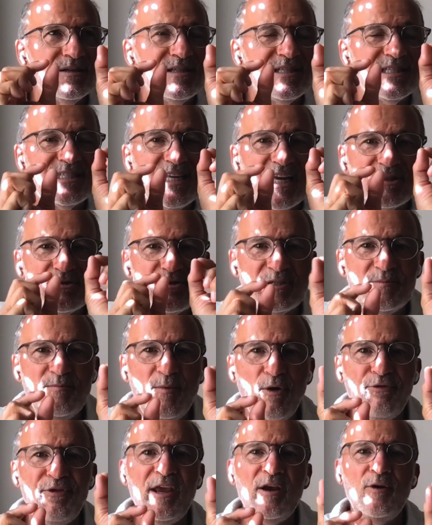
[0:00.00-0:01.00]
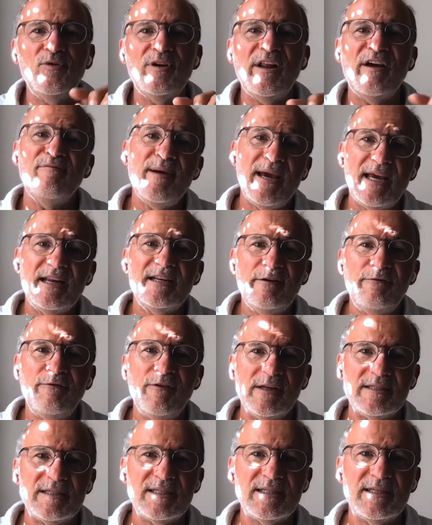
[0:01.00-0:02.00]
such a small thing could have made a
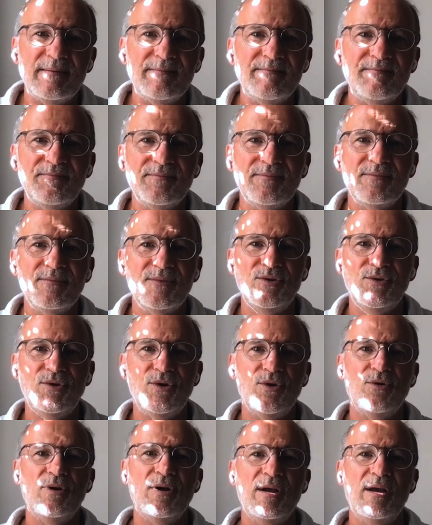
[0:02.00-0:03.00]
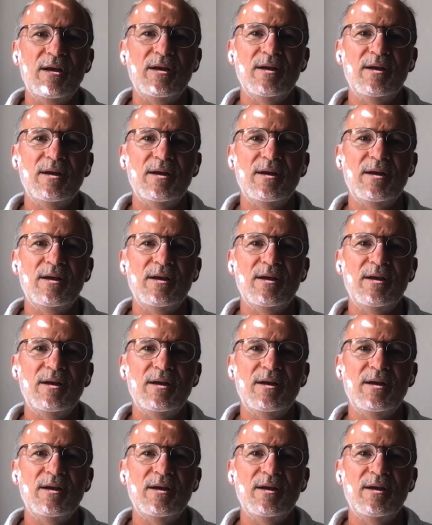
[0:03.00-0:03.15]
difference, you know?